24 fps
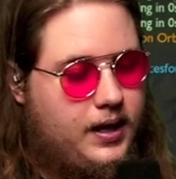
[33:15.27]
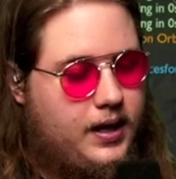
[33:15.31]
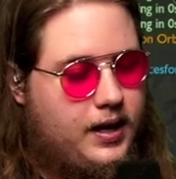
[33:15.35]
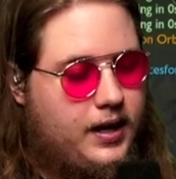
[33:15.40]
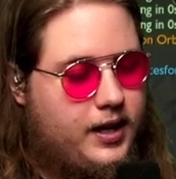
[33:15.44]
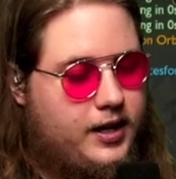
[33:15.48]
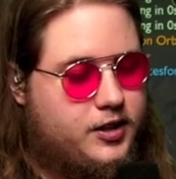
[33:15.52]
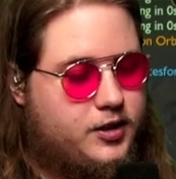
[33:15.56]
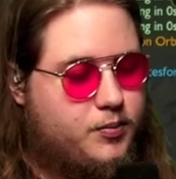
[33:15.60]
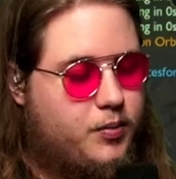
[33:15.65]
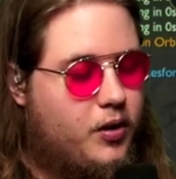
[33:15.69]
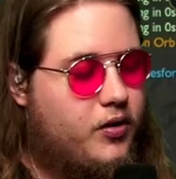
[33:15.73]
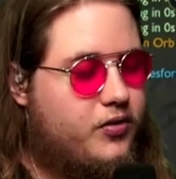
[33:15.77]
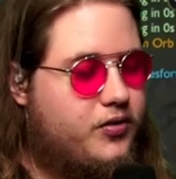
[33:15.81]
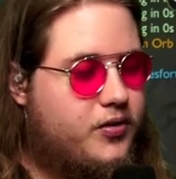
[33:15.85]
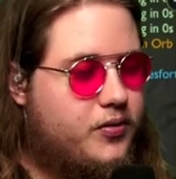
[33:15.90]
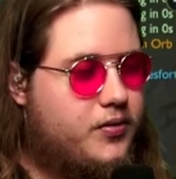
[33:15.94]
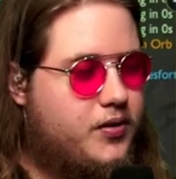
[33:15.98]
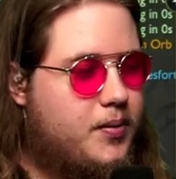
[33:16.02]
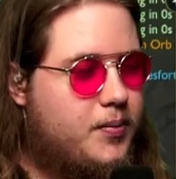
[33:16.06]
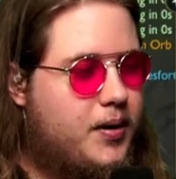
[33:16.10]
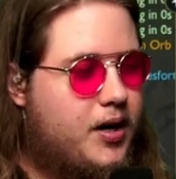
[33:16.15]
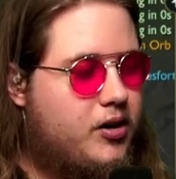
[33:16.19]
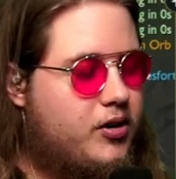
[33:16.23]
as both of
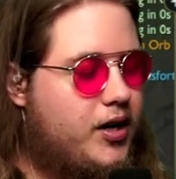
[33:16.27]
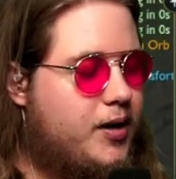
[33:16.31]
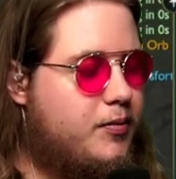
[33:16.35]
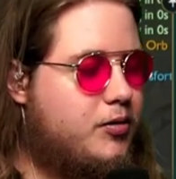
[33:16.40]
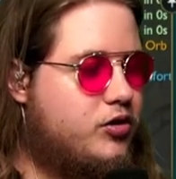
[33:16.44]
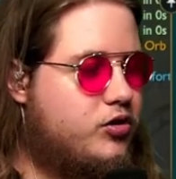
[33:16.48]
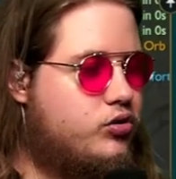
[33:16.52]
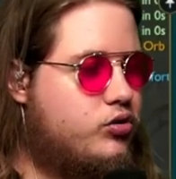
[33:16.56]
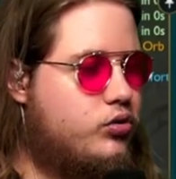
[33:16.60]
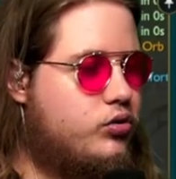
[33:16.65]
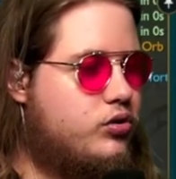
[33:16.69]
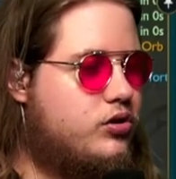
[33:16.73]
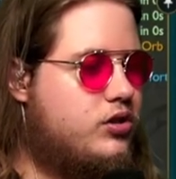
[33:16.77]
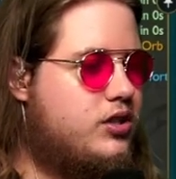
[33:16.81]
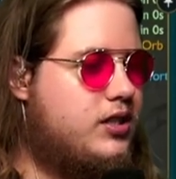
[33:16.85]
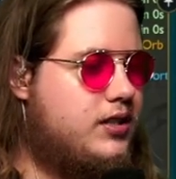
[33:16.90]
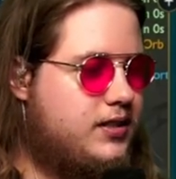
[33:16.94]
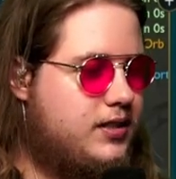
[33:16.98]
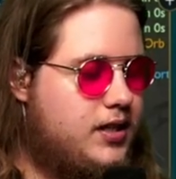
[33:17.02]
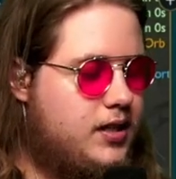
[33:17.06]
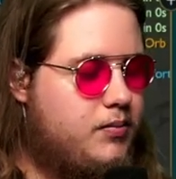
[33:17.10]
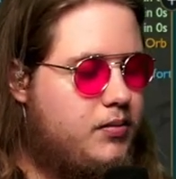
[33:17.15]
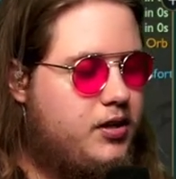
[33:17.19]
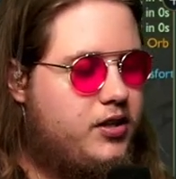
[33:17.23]
them are able to
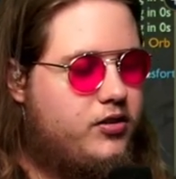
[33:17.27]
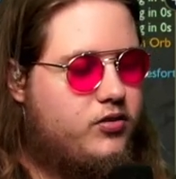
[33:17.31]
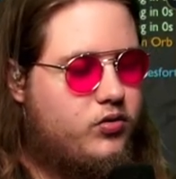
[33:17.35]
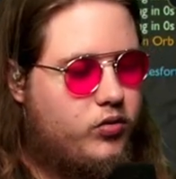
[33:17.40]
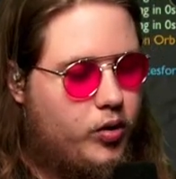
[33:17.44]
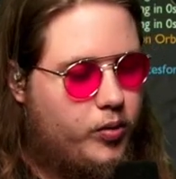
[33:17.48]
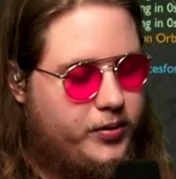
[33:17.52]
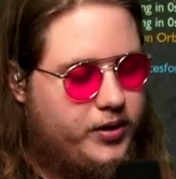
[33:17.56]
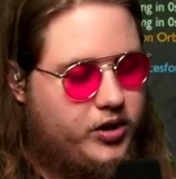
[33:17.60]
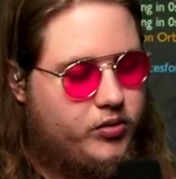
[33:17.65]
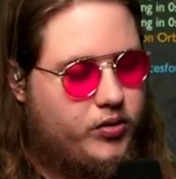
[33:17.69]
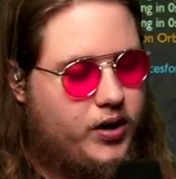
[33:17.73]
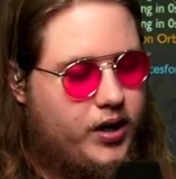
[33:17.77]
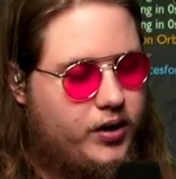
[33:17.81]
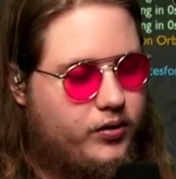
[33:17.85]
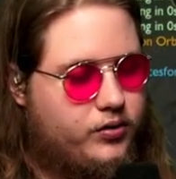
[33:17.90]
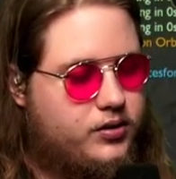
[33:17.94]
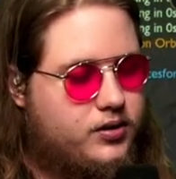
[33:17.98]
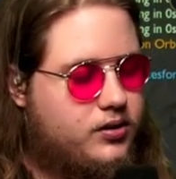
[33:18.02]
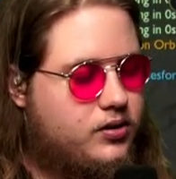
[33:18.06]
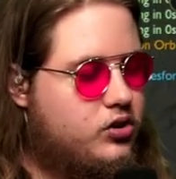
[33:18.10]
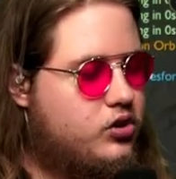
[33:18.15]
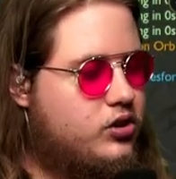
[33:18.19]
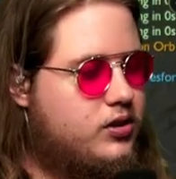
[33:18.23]
CC me, throw me around,
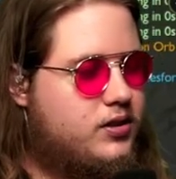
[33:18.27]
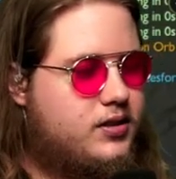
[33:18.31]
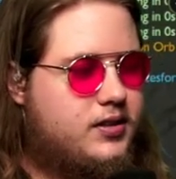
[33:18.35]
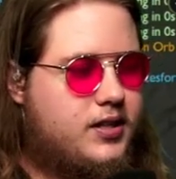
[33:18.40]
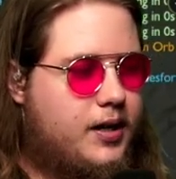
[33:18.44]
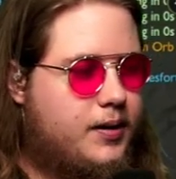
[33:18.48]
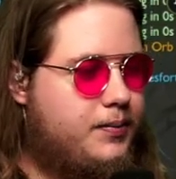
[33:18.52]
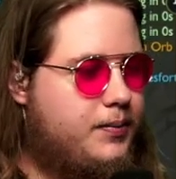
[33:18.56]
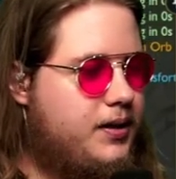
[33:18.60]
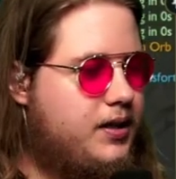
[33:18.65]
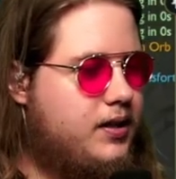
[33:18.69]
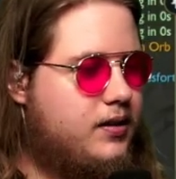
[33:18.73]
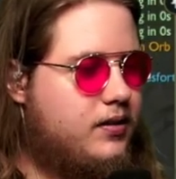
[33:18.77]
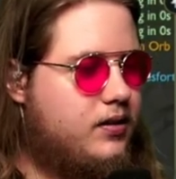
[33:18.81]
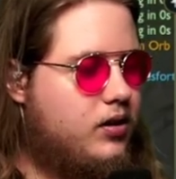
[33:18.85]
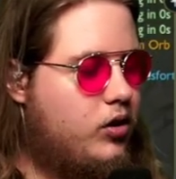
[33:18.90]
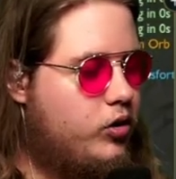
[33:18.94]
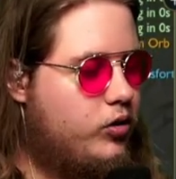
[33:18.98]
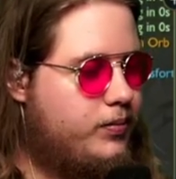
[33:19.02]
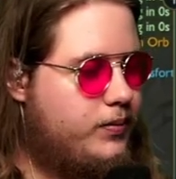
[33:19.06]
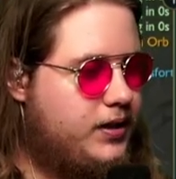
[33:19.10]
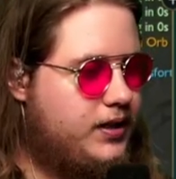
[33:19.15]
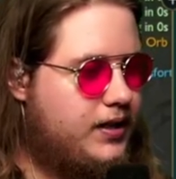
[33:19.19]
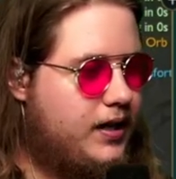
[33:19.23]
and just stun me and
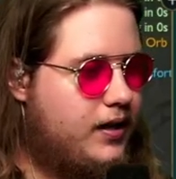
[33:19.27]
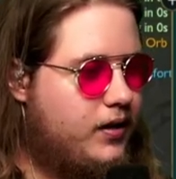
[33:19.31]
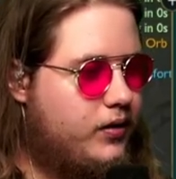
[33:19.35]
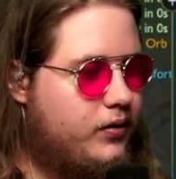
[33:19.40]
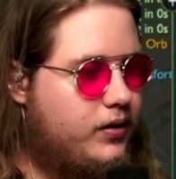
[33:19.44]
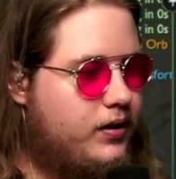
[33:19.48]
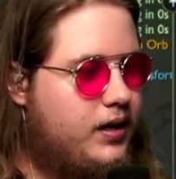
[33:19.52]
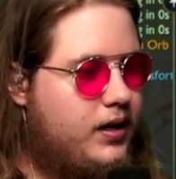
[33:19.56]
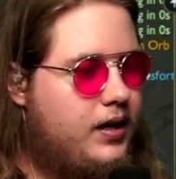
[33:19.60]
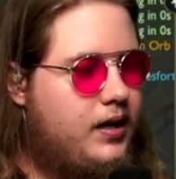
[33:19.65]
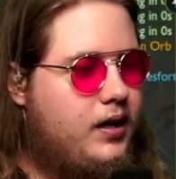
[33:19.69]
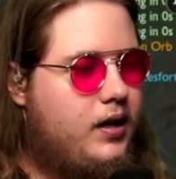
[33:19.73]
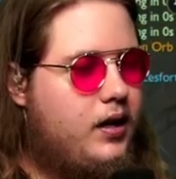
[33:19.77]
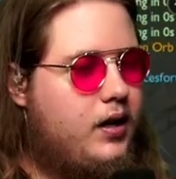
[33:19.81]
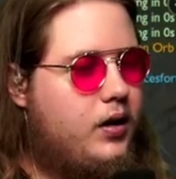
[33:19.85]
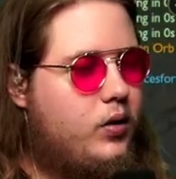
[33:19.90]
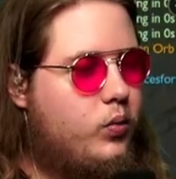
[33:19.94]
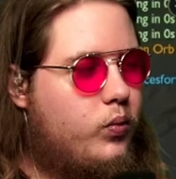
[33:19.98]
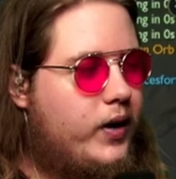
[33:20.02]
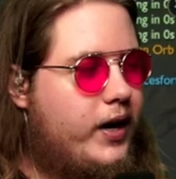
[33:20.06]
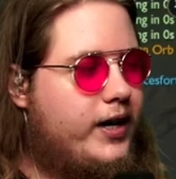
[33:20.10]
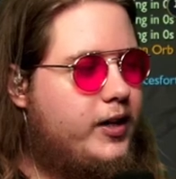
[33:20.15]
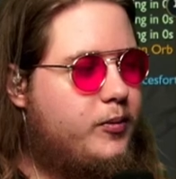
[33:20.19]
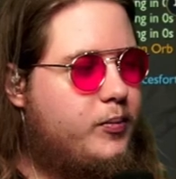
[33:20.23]
hold me down
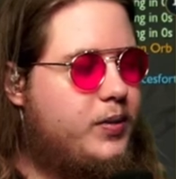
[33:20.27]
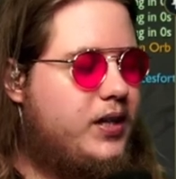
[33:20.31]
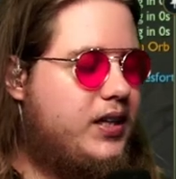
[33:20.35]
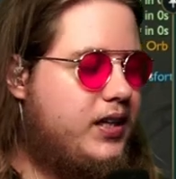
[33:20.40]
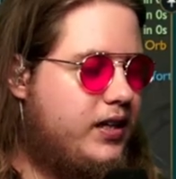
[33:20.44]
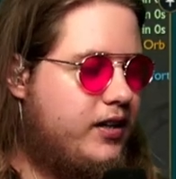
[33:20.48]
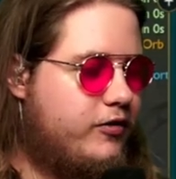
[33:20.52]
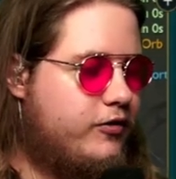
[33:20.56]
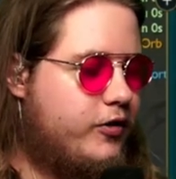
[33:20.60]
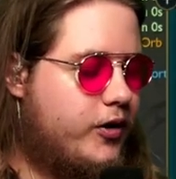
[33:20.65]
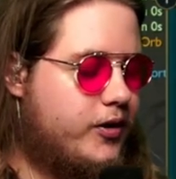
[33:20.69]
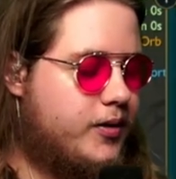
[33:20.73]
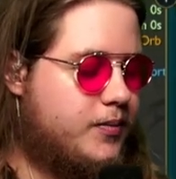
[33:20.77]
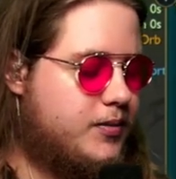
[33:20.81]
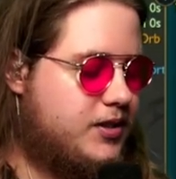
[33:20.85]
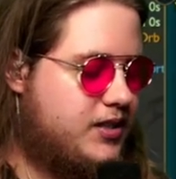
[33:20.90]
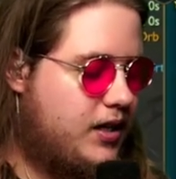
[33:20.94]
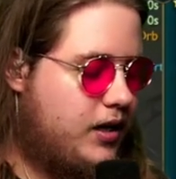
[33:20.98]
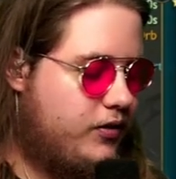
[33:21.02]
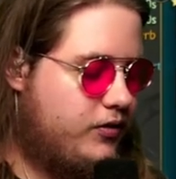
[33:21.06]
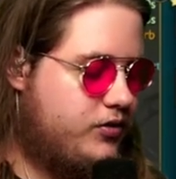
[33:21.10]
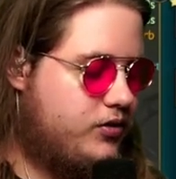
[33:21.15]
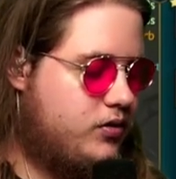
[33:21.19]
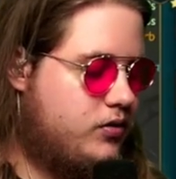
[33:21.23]
while peeling for
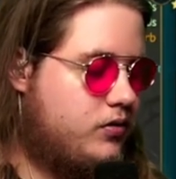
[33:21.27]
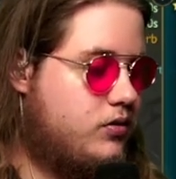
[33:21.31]
themselves.